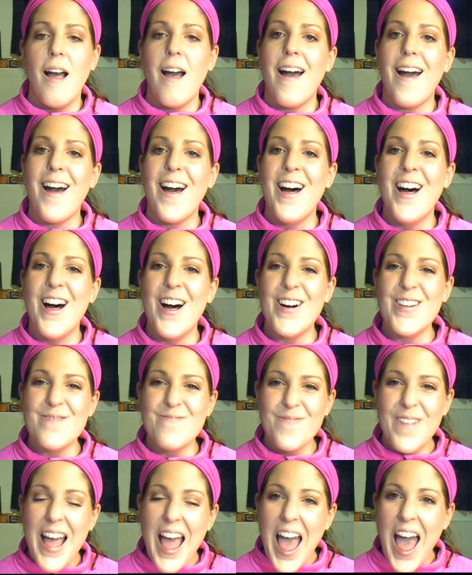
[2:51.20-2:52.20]

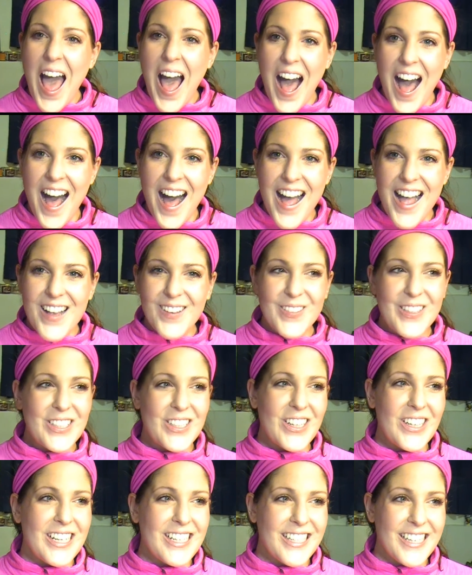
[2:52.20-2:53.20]
I've
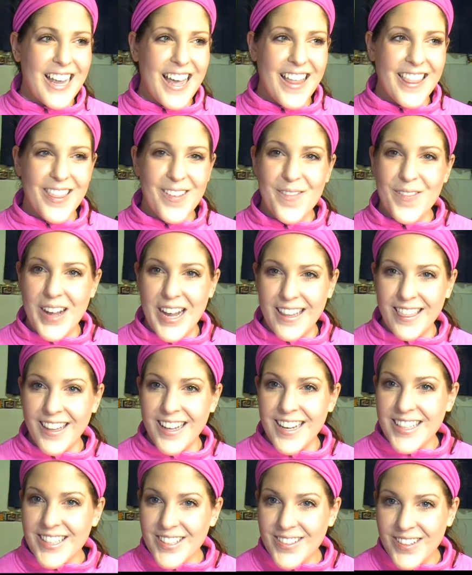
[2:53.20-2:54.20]
started to get the fine
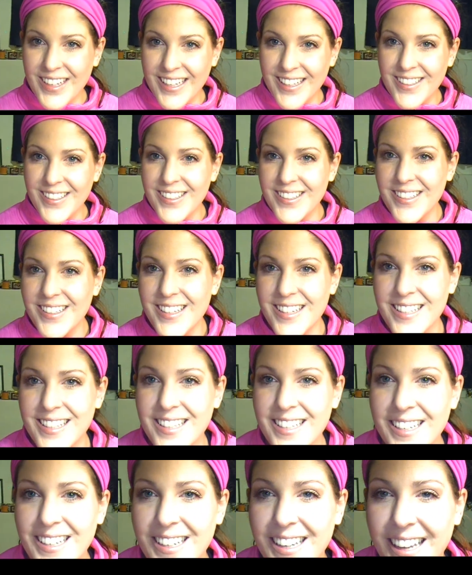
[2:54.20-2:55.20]
lines and
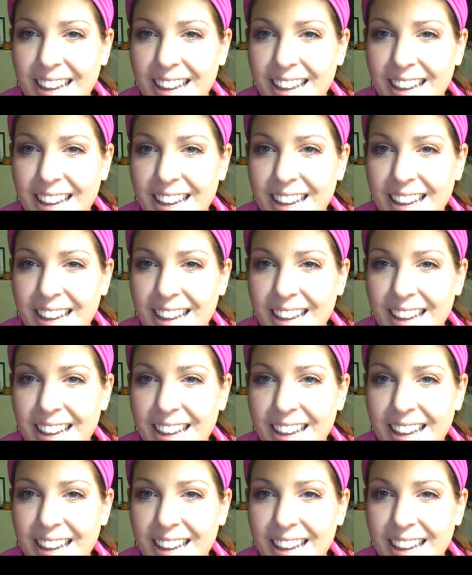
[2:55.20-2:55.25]
wrinkles.